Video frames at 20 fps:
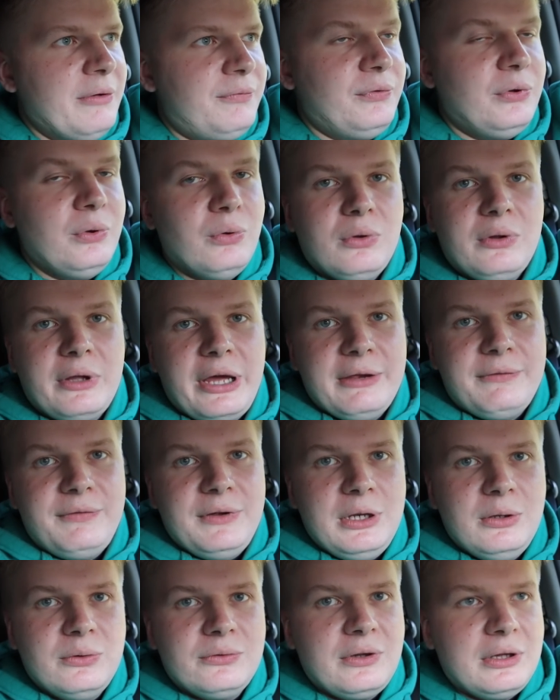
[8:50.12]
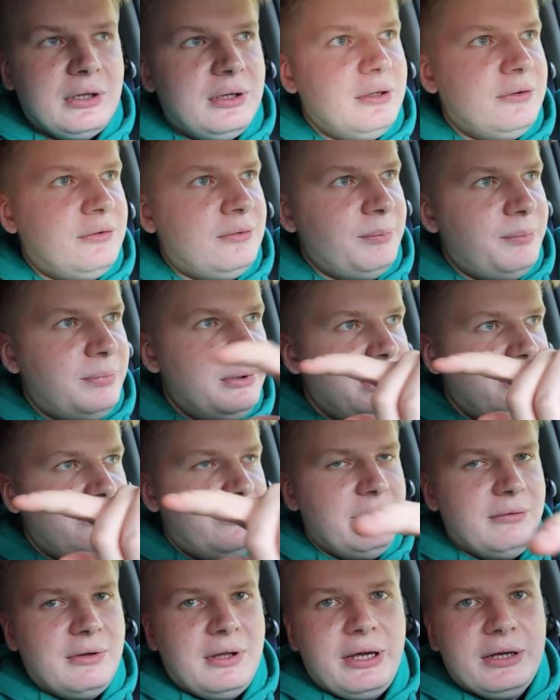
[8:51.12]
if you like videos like this,
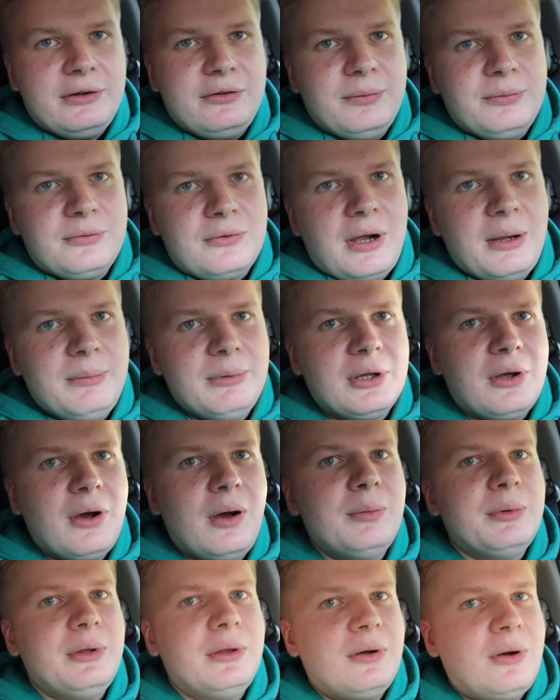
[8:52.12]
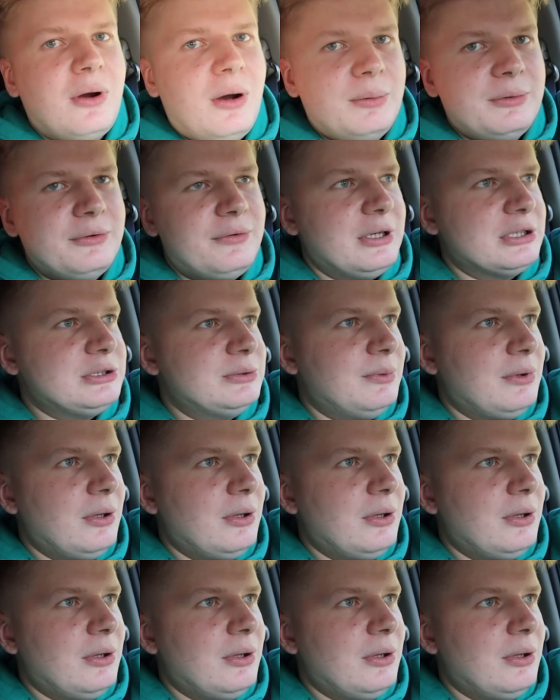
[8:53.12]
please leave a like, subscribe, and comment in the comment section